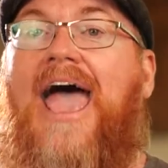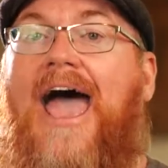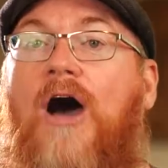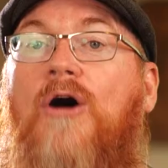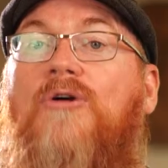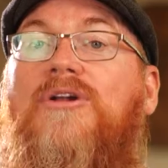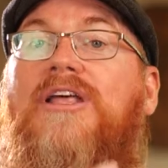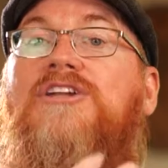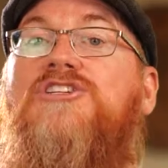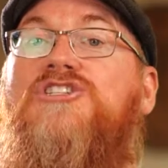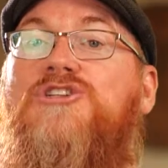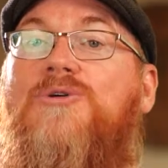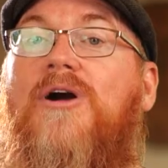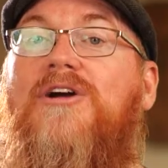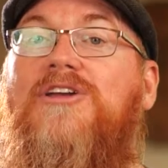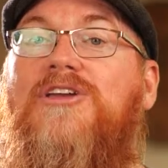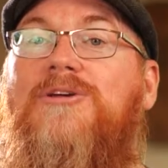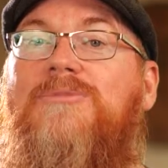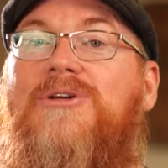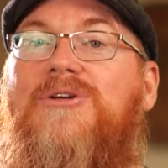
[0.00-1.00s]
out into
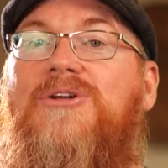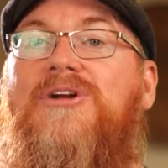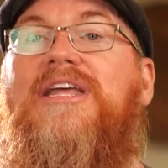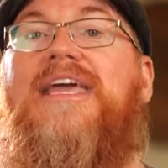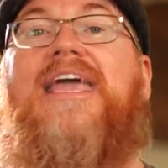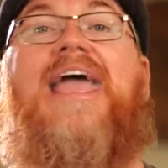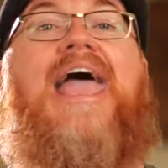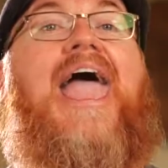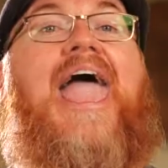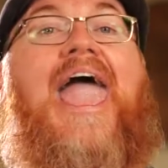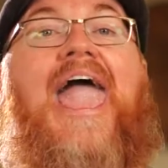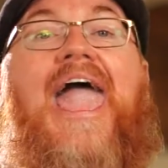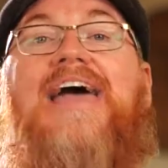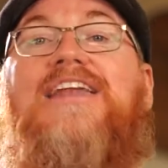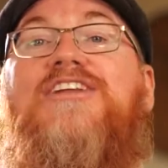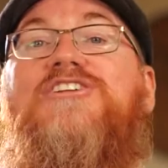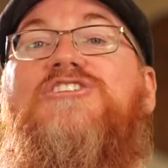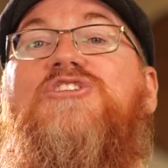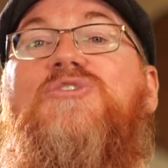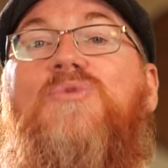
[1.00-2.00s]
our community
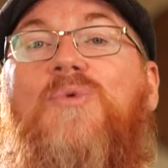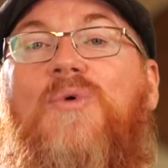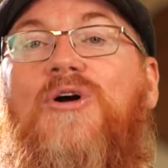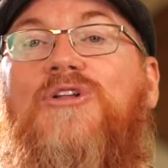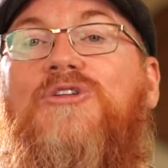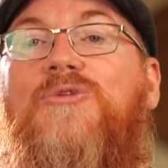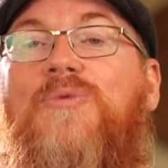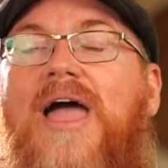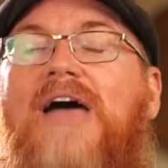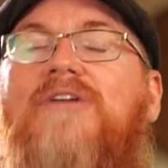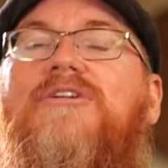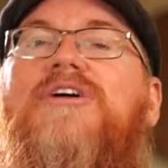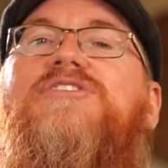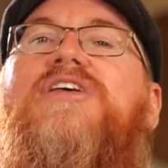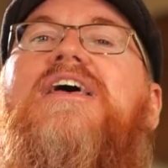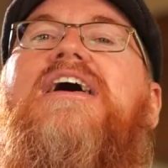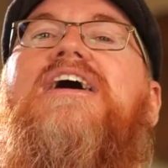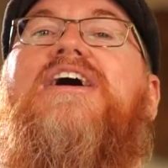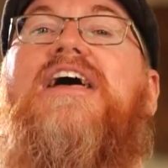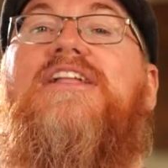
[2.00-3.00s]
and into the world around us.